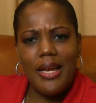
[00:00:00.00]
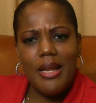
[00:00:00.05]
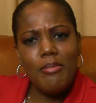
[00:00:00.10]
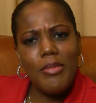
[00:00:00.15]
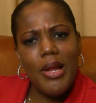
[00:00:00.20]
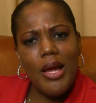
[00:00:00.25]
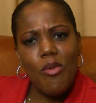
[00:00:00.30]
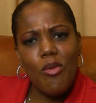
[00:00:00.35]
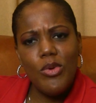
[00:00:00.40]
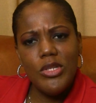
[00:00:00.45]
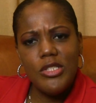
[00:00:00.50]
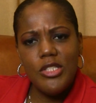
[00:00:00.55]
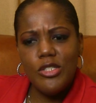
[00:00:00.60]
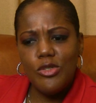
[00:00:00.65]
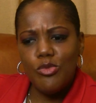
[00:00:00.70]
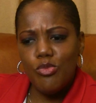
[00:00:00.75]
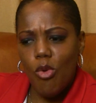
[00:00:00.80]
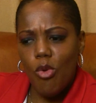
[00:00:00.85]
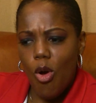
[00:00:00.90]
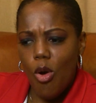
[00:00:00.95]
I'm like, what
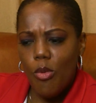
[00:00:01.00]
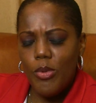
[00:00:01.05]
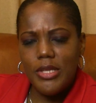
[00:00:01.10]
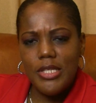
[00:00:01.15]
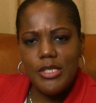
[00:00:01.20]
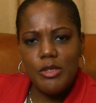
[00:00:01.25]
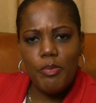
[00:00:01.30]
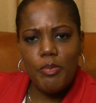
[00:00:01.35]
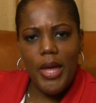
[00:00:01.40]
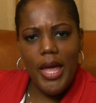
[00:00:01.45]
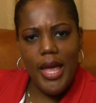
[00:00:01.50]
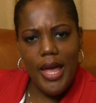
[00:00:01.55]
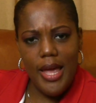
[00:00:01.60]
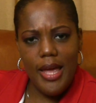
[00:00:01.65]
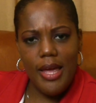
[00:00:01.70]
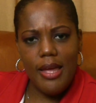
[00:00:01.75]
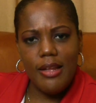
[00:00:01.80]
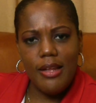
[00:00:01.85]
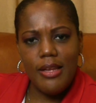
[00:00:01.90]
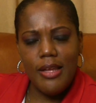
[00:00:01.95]
is wrong with this
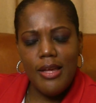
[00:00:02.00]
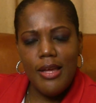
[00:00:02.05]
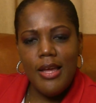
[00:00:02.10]
pan?